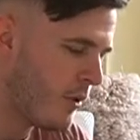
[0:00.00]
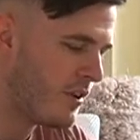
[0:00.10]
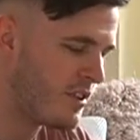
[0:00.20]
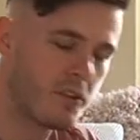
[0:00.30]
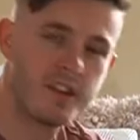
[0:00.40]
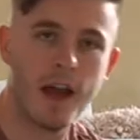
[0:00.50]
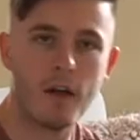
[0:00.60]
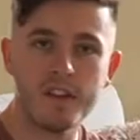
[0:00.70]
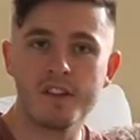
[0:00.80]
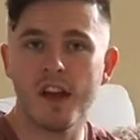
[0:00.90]
we shall see how
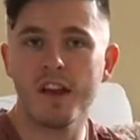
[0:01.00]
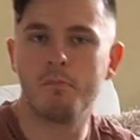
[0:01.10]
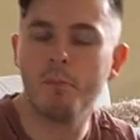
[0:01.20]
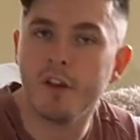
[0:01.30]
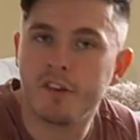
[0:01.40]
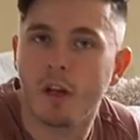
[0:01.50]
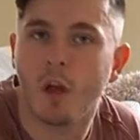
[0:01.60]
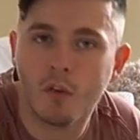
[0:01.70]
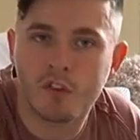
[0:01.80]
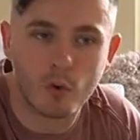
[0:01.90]
these taste, but
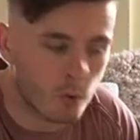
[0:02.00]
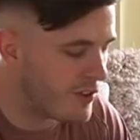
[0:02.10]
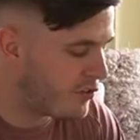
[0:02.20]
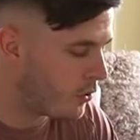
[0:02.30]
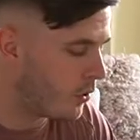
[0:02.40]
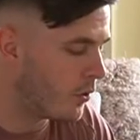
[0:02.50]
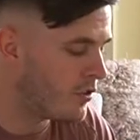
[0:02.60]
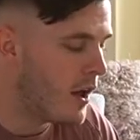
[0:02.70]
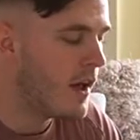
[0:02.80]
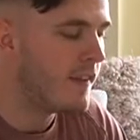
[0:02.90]
long story short,
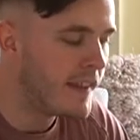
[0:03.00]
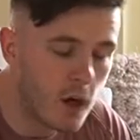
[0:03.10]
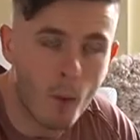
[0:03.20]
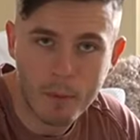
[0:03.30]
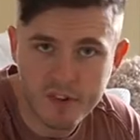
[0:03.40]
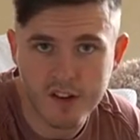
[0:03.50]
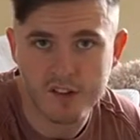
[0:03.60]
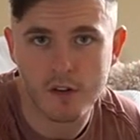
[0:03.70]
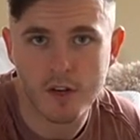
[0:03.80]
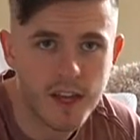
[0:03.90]
the
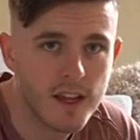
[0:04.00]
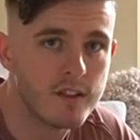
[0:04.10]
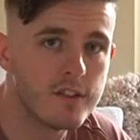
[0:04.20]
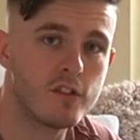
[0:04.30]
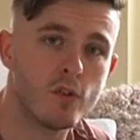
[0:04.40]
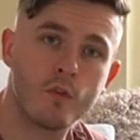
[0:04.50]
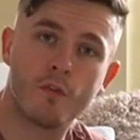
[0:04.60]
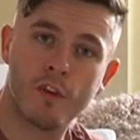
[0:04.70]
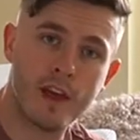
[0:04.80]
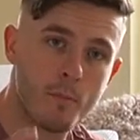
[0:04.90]
competition is to
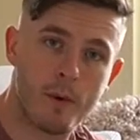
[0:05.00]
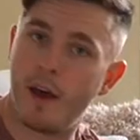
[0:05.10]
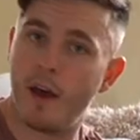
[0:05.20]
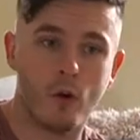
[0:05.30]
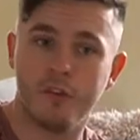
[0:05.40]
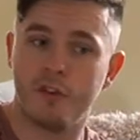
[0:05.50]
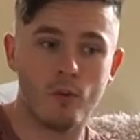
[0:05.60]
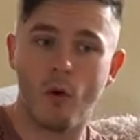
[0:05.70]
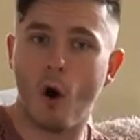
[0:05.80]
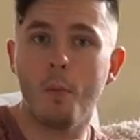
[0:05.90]
flip,
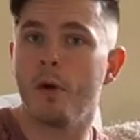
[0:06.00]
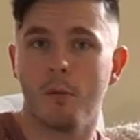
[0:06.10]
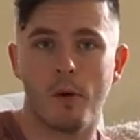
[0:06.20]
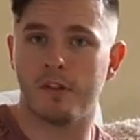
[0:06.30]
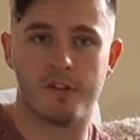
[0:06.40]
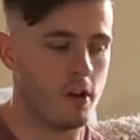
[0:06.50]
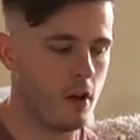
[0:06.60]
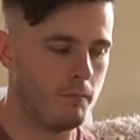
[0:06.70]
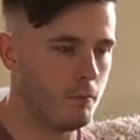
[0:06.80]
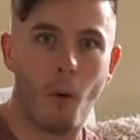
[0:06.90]
to open a monster,